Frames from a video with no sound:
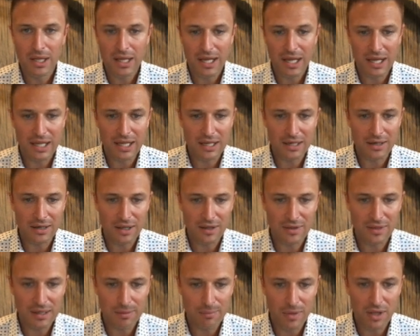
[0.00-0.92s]
in
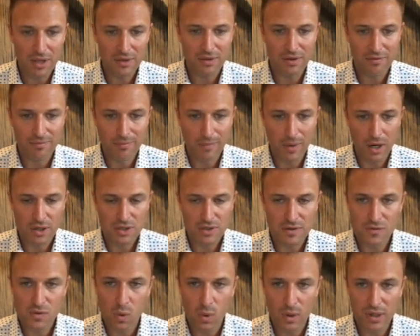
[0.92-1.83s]
the month of March
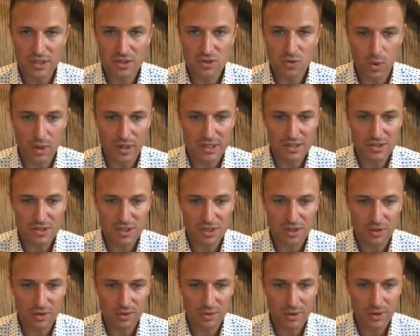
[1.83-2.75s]
of
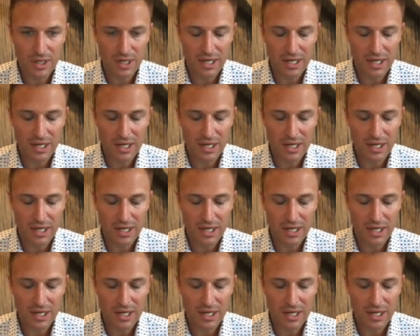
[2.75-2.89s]
2022.